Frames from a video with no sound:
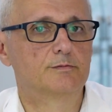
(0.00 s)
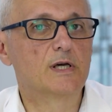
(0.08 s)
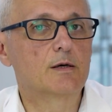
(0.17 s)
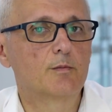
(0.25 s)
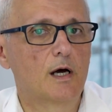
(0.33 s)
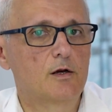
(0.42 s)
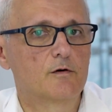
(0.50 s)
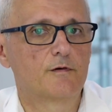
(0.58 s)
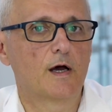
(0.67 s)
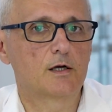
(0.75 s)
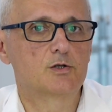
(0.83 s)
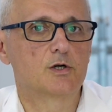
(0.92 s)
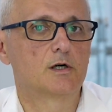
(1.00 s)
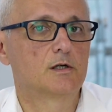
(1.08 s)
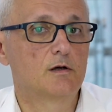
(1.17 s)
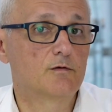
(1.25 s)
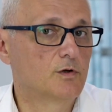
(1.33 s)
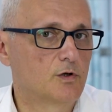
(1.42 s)
being
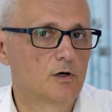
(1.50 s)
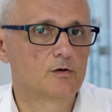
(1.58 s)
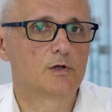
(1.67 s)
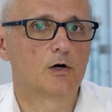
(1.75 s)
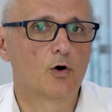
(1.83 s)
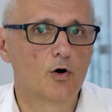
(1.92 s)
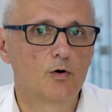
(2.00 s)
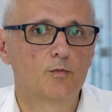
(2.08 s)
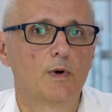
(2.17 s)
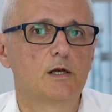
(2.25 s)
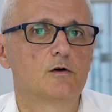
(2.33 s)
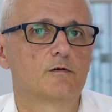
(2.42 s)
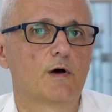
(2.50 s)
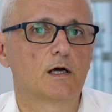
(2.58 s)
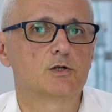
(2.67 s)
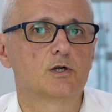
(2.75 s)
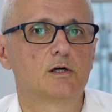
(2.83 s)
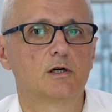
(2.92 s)
manufactured, even though they're home
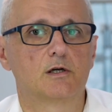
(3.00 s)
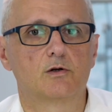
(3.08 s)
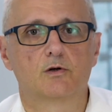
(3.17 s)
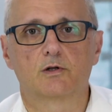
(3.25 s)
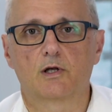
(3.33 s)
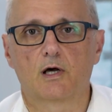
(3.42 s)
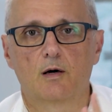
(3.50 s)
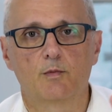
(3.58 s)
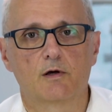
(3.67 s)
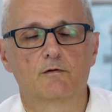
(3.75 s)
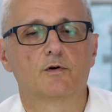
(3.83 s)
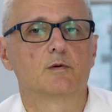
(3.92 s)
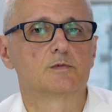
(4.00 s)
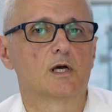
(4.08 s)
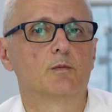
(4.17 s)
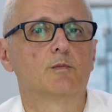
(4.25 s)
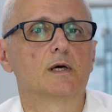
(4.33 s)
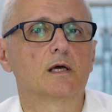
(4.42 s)
manufactured and not coming from
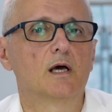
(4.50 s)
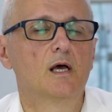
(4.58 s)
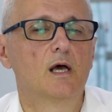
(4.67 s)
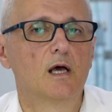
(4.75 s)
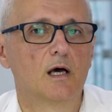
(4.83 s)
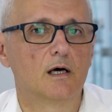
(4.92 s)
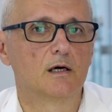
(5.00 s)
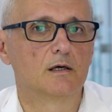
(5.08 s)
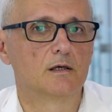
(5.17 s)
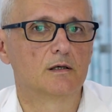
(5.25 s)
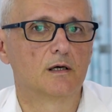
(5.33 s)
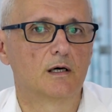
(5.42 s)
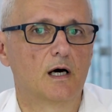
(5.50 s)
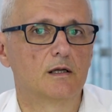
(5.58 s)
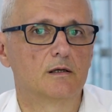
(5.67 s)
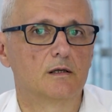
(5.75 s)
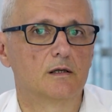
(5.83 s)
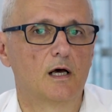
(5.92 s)
some big
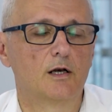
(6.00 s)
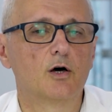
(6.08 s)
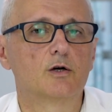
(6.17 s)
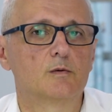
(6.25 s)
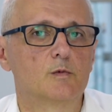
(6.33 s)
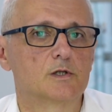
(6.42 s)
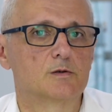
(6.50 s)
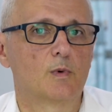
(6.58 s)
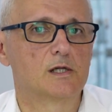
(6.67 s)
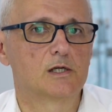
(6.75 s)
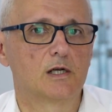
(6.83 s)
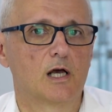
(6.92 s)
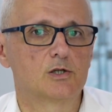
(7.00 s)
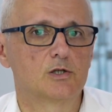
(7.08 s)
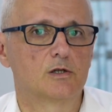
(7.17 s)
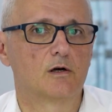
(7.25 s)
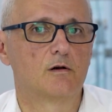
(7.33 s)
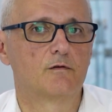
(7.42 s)
anonymous
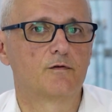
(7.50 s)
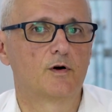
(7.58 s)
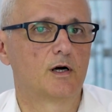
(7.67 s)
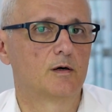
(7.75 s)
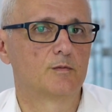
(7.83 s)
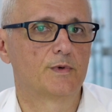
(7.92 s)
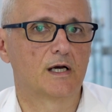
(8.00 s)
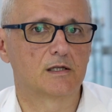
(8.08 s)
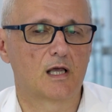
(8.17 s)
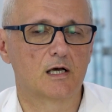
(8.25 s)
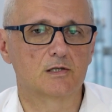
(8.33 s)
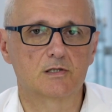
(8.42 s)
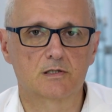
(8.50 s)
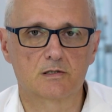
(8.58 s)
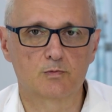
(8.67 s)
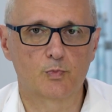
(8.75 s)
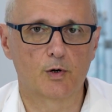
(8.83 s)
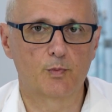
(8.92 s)
multinational firm that
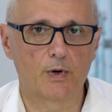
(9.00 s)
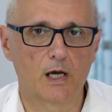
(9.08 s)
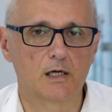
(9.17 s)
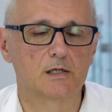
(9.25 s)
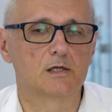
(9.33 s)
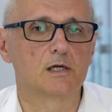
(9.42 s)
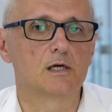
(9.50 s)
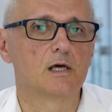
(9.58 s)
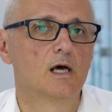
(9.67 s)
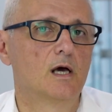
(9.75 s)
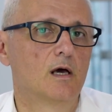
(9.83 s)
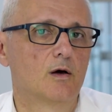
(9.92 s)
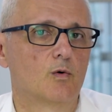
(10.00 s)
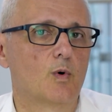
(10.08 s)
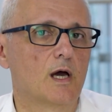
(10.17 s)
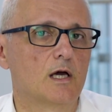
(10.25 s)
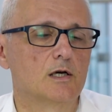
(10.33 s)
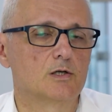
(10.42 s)
has proprietary
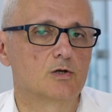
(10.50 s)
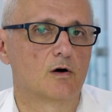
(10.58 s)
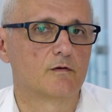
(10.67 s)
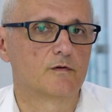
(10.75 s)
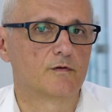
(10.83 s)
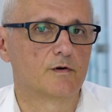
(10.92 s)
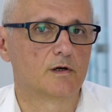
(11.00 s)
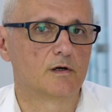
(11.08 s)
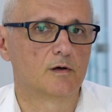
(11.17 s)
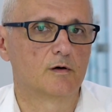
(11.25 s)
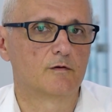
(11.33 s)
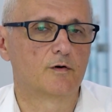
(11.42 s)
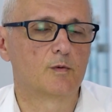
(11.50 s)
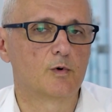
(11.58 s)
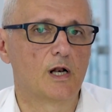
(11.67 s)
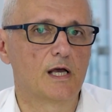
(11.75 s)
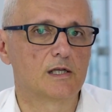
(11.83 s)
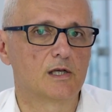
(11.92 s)
ways of
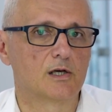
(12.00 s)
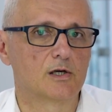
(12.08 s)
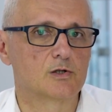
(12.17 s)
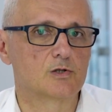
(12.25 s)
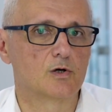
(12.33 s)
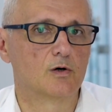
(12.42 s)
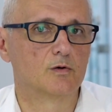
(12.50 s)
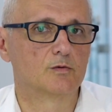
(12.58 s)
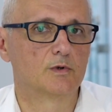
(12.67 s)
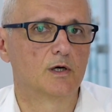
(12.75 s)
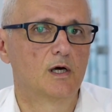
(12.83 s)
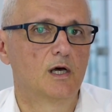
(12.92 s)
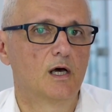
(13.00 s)
formulating its own